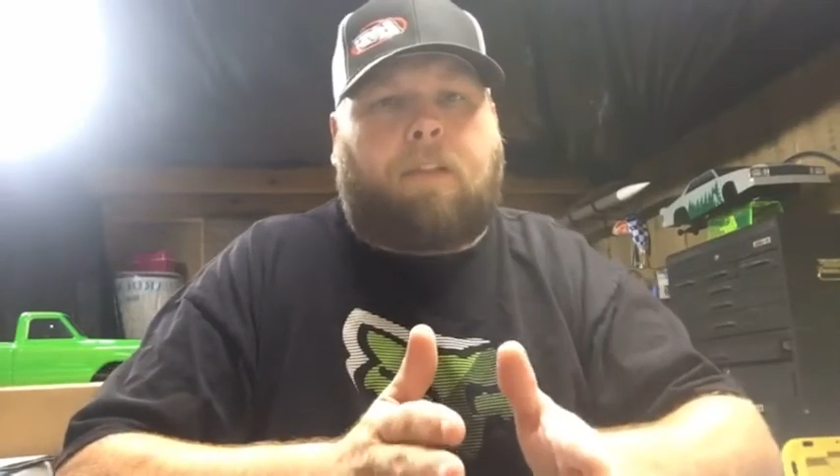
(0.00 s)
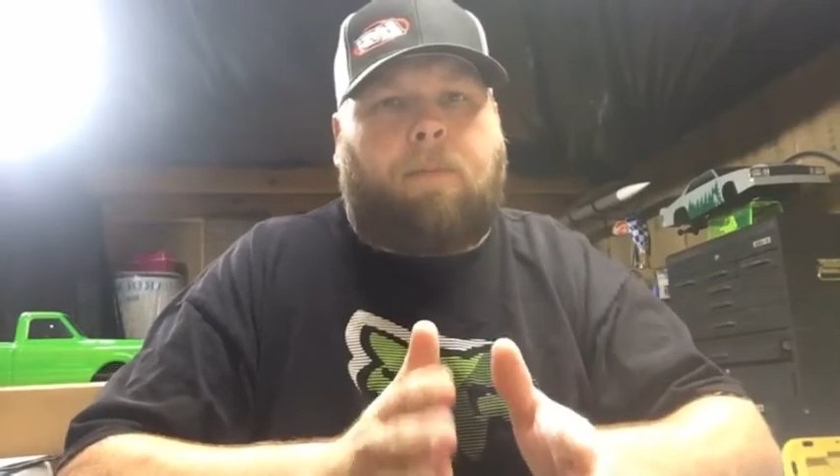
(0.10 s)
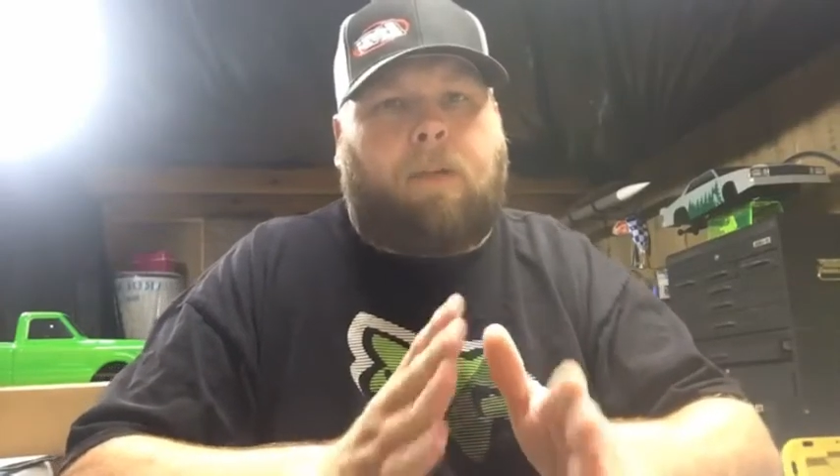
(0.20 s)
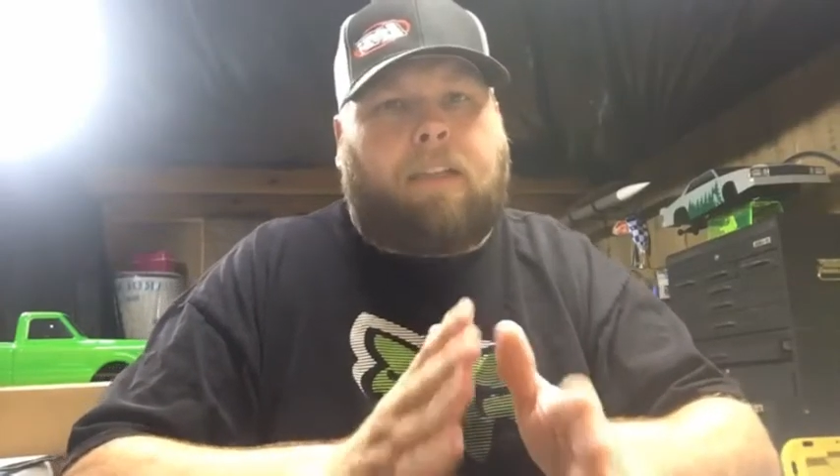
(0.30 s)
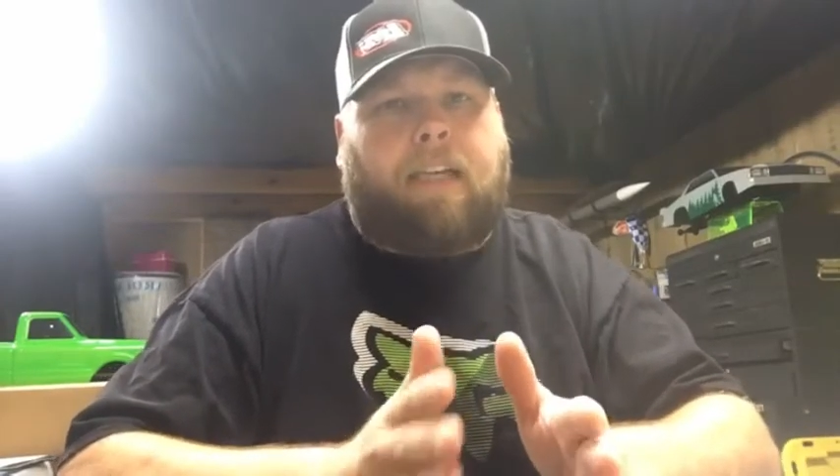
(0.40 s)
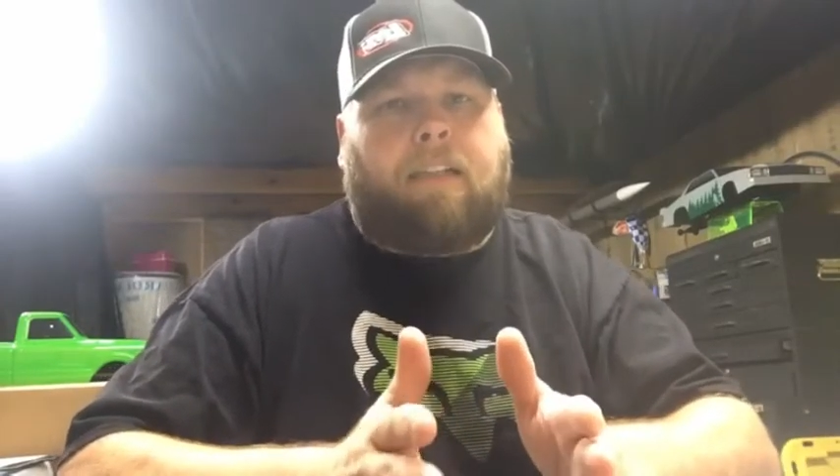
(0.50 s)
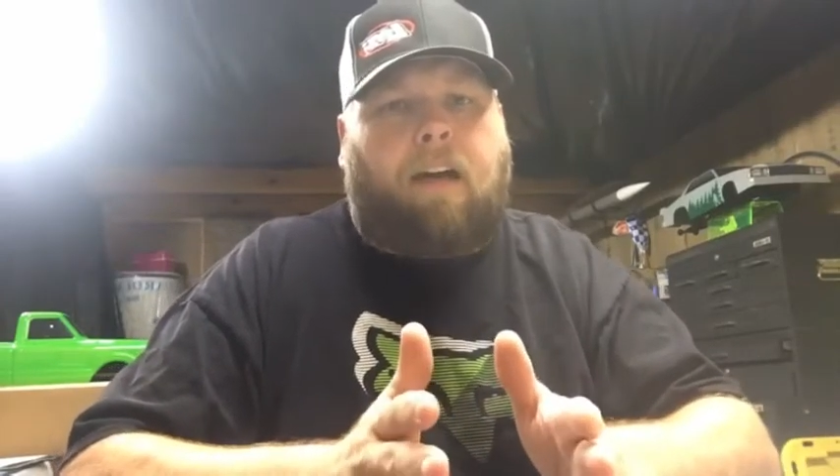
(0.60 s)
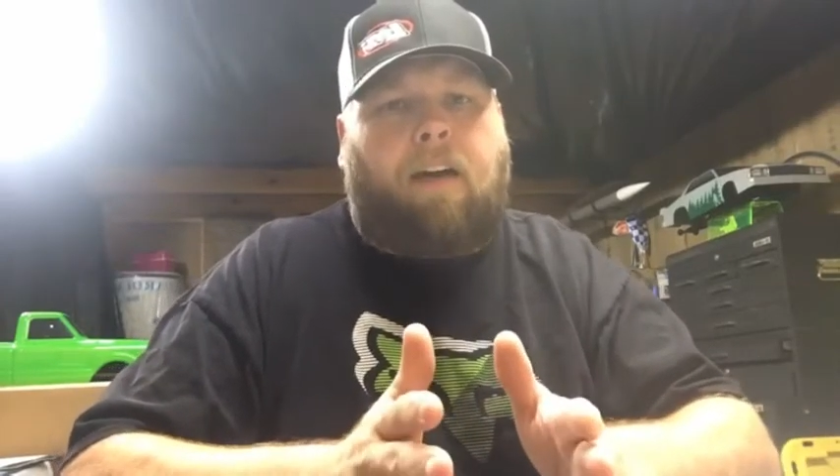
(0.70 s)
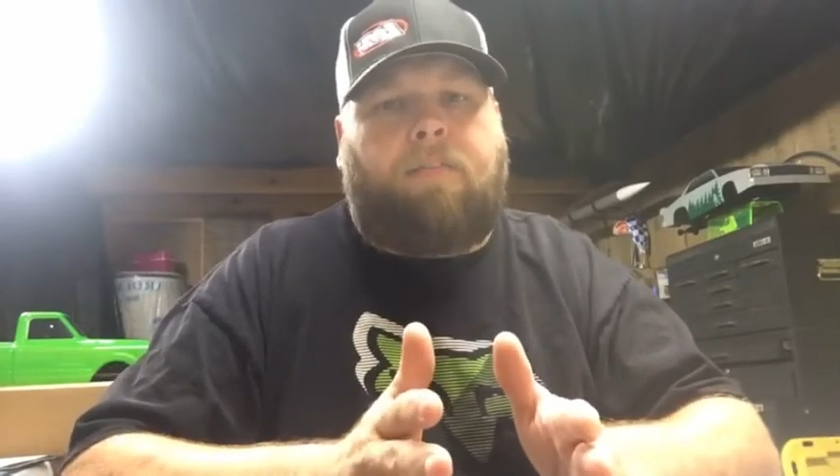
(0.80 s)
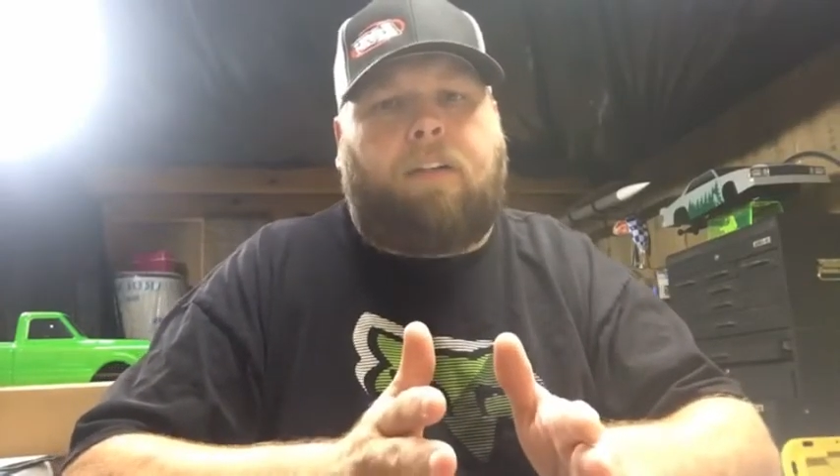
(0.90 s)
someone takes
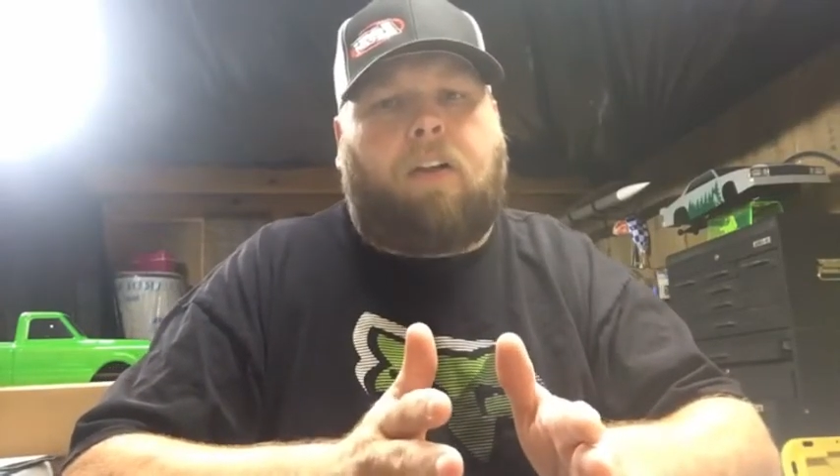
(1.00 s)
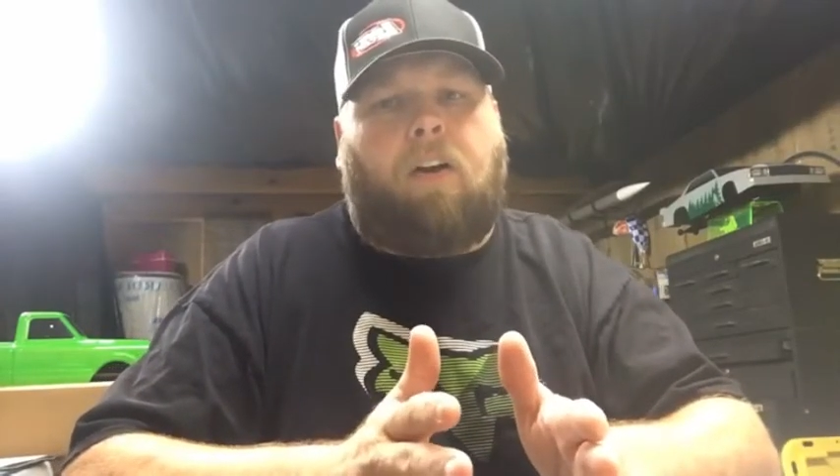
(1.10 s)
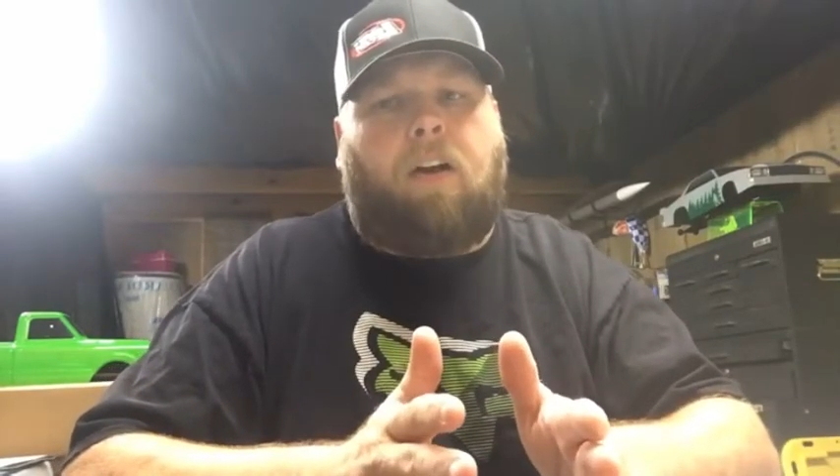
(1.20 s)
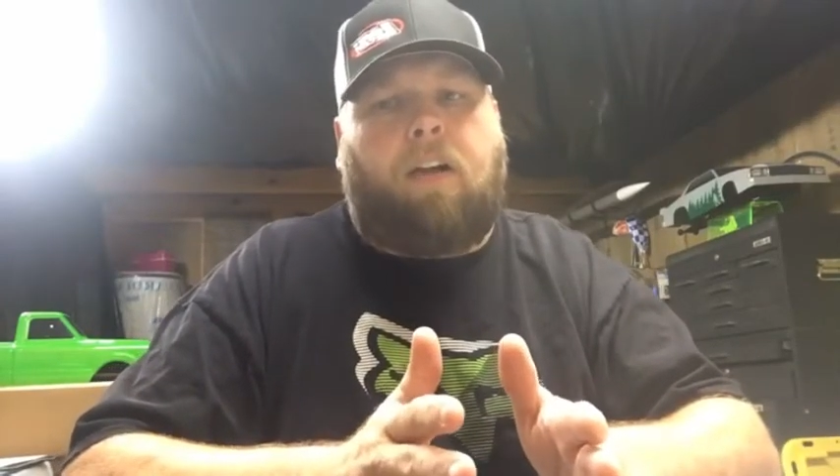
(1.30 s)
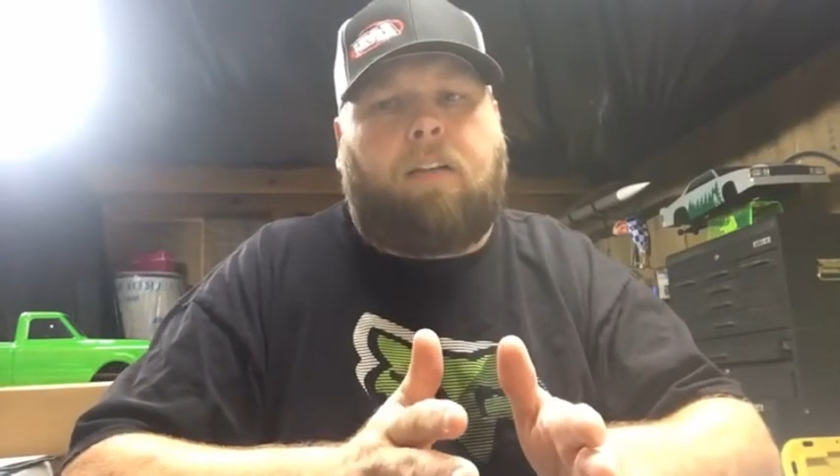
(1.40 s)
off and the car